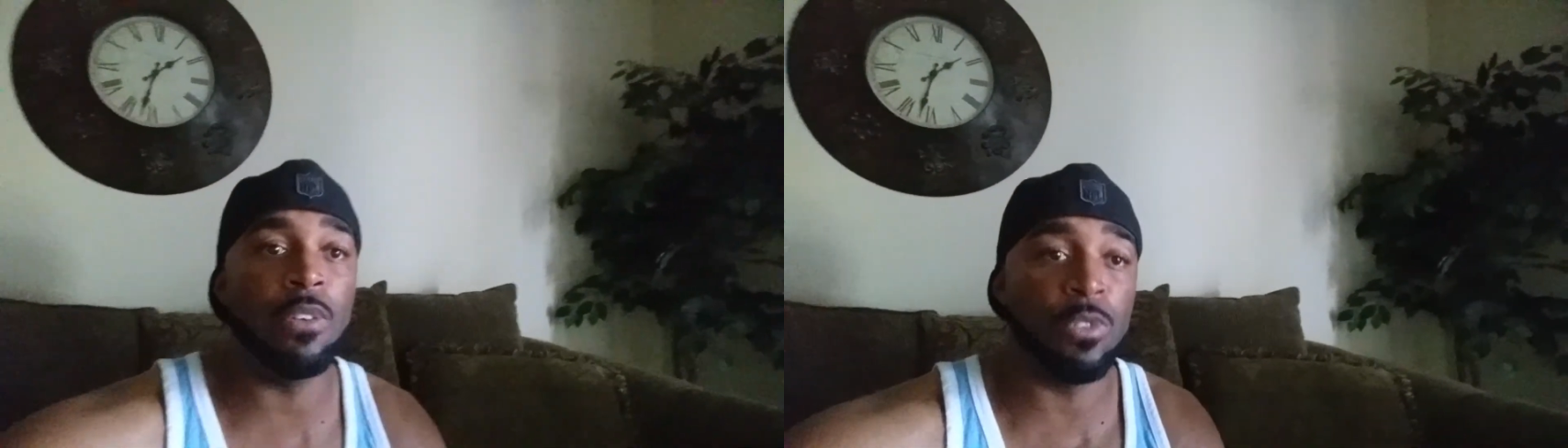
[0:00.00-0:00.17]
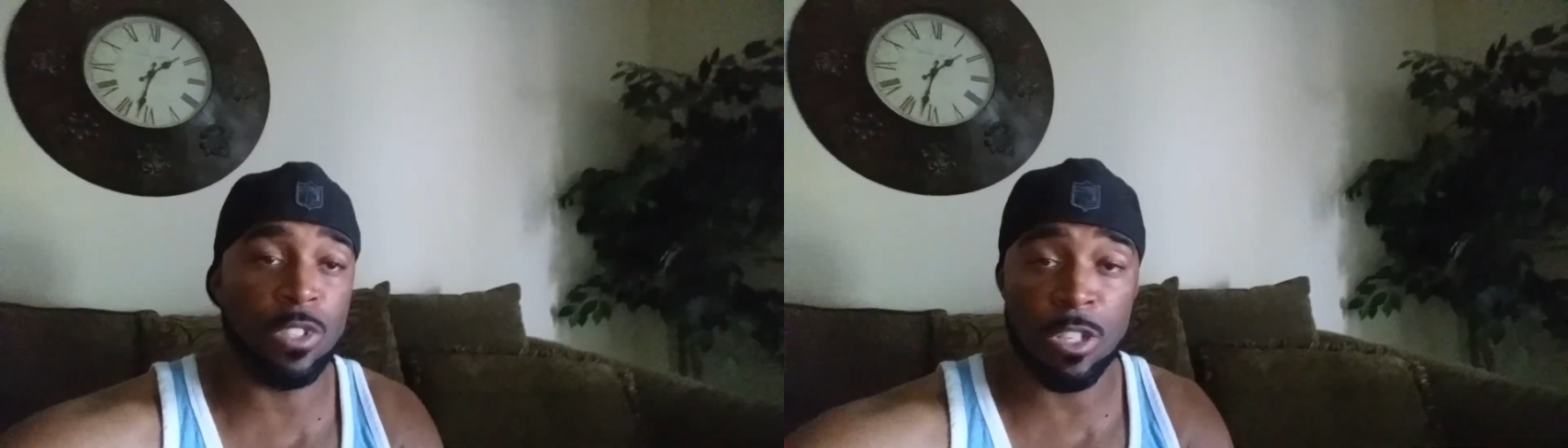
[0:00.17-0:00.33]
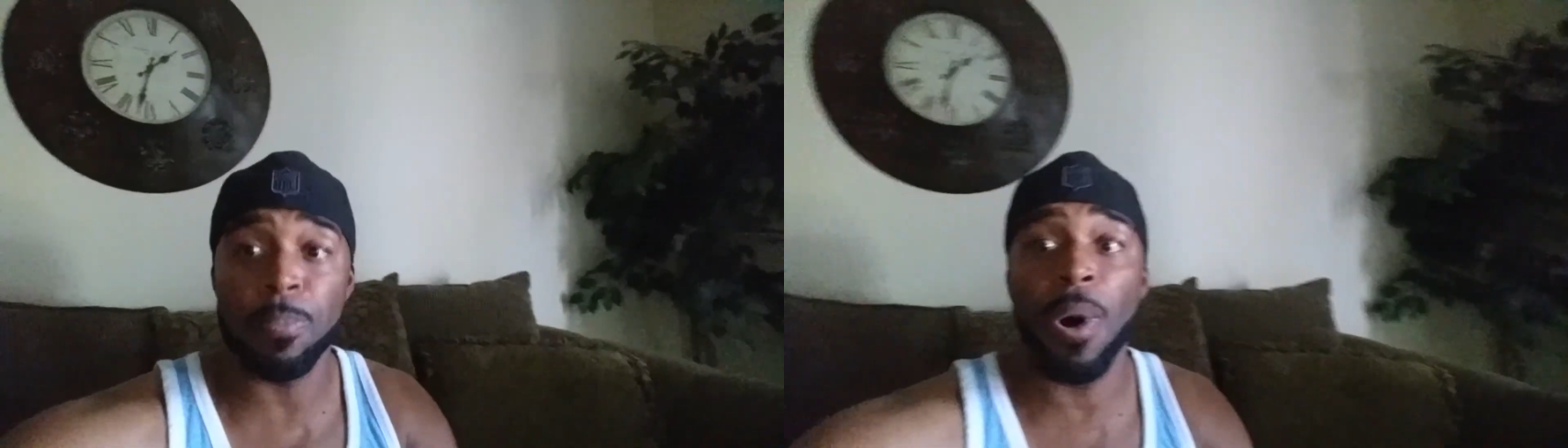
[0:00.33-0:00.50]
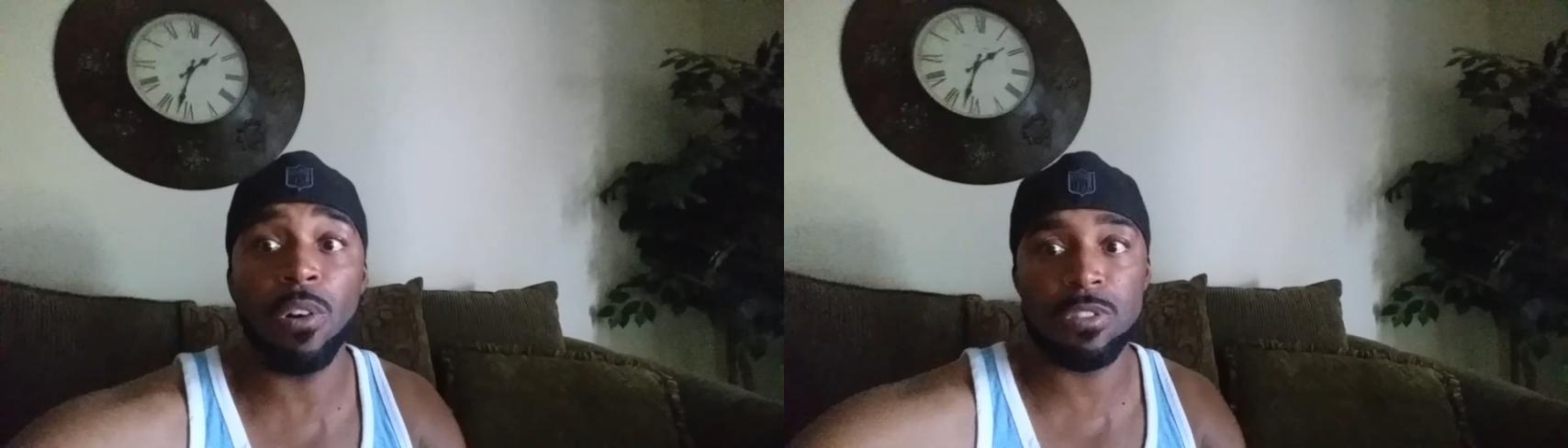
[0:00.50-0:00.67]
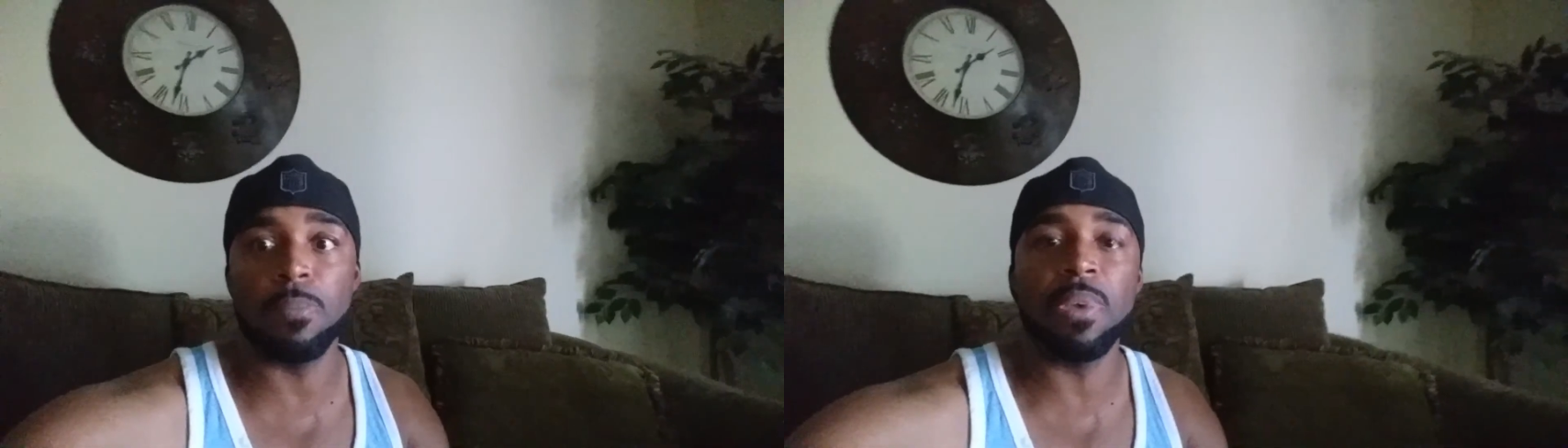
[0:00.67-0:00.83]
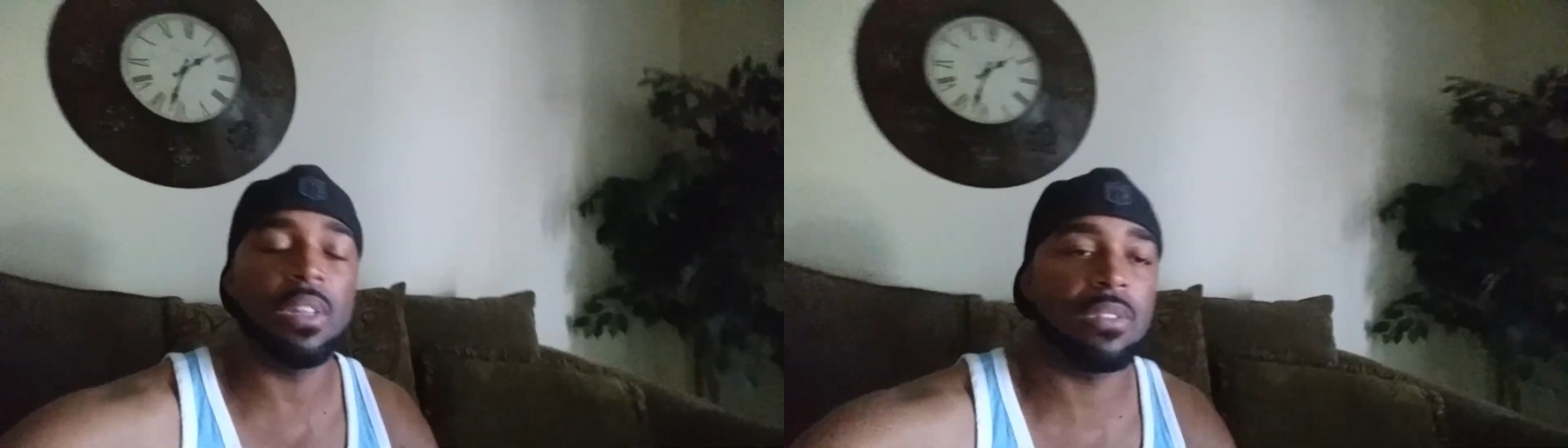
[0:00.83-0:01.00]
was supposed
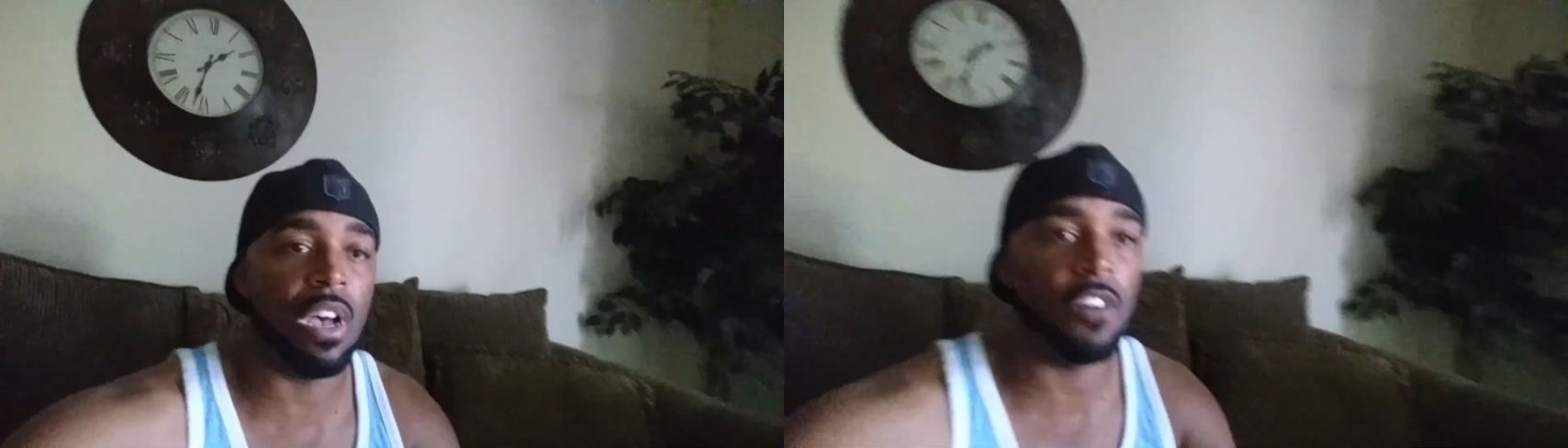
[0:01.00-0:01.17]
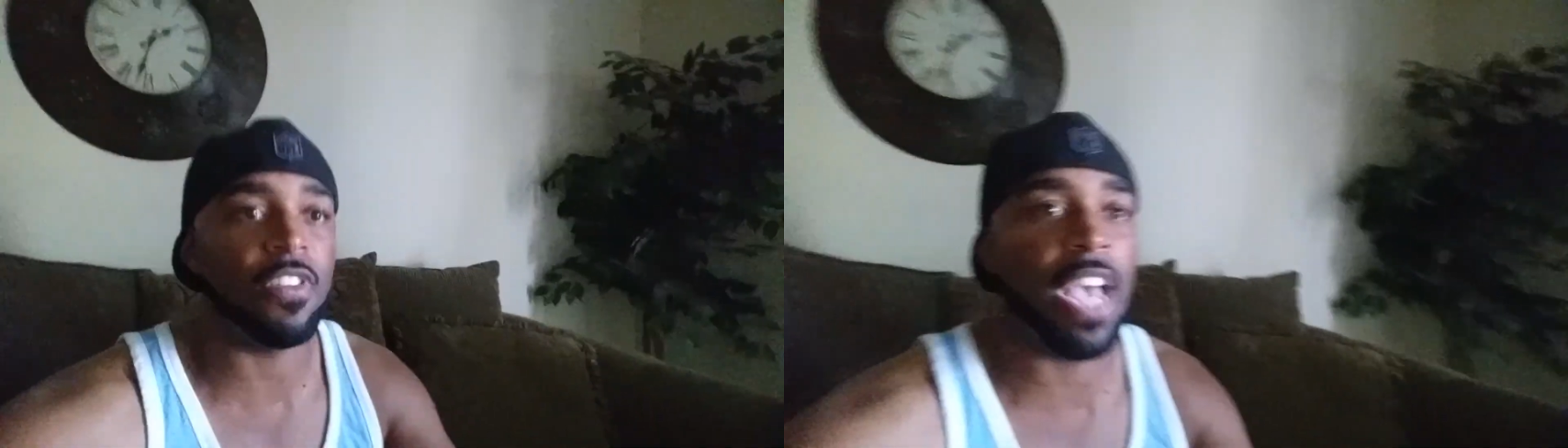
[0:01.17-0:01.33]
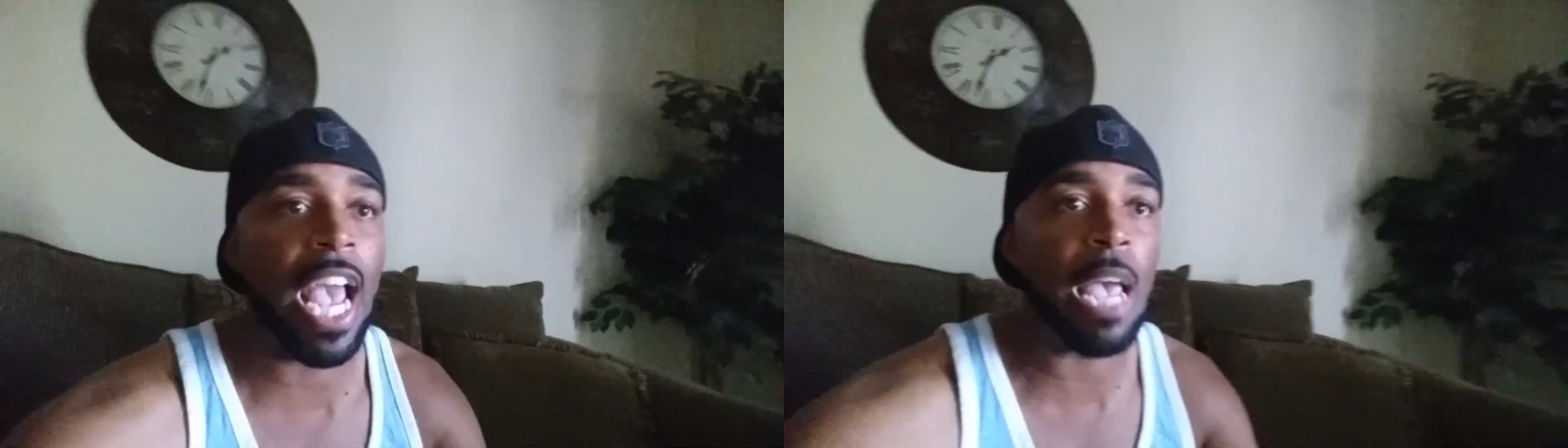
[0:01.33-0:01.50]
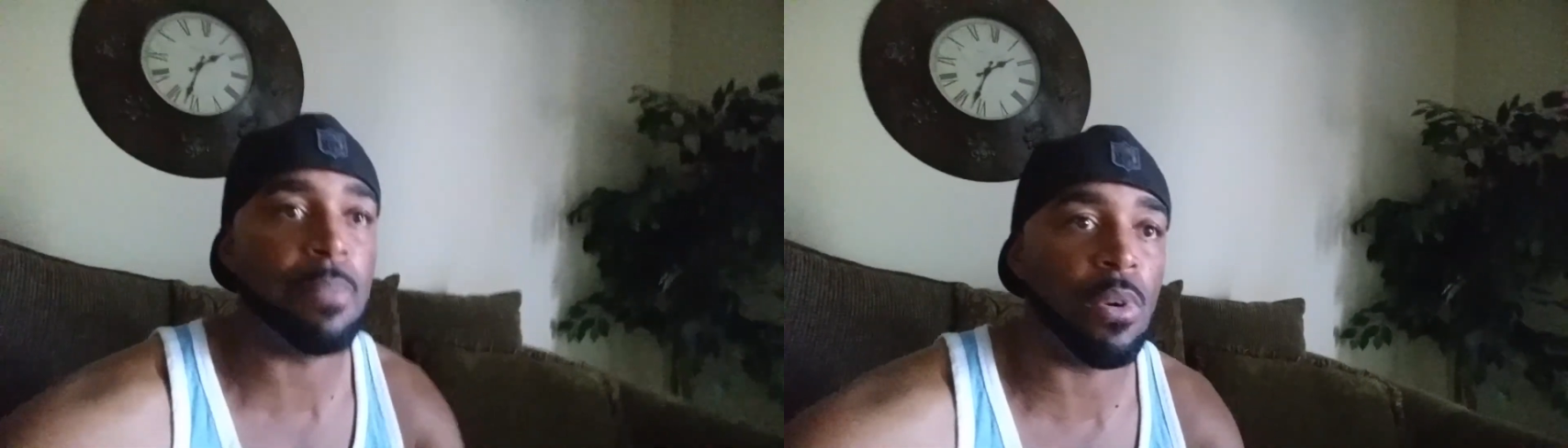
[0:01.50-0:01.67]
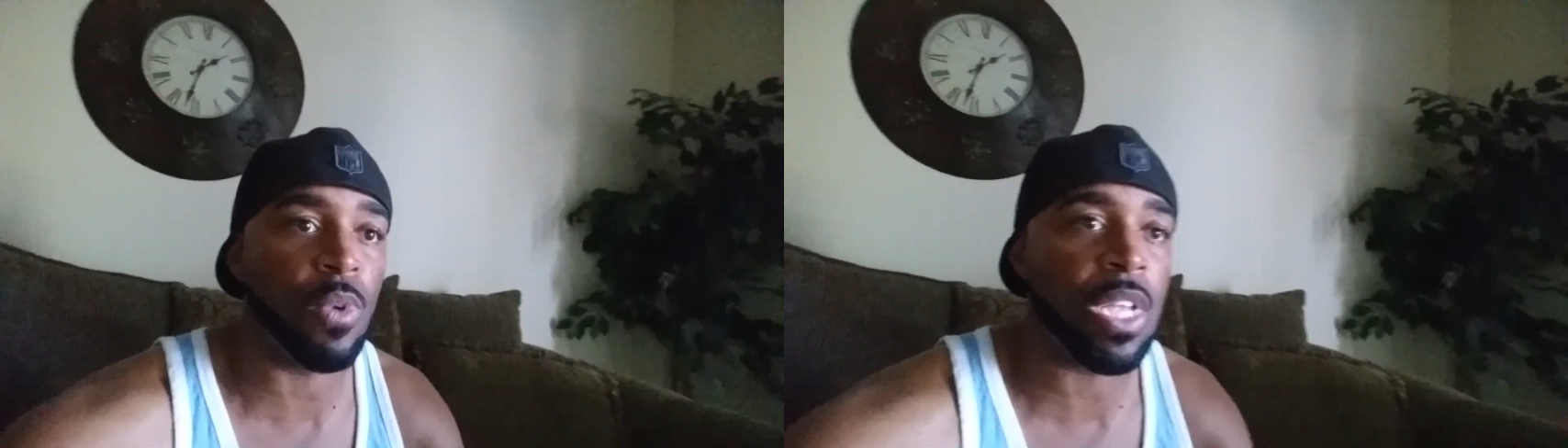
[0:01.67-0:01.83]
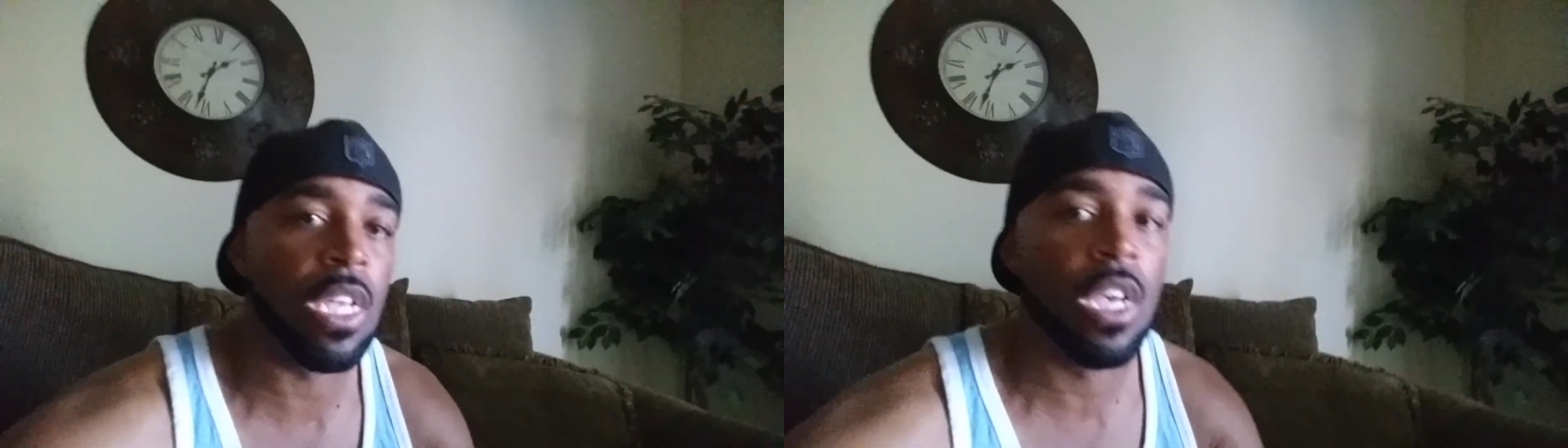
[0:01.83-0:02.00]
to be a tough game, but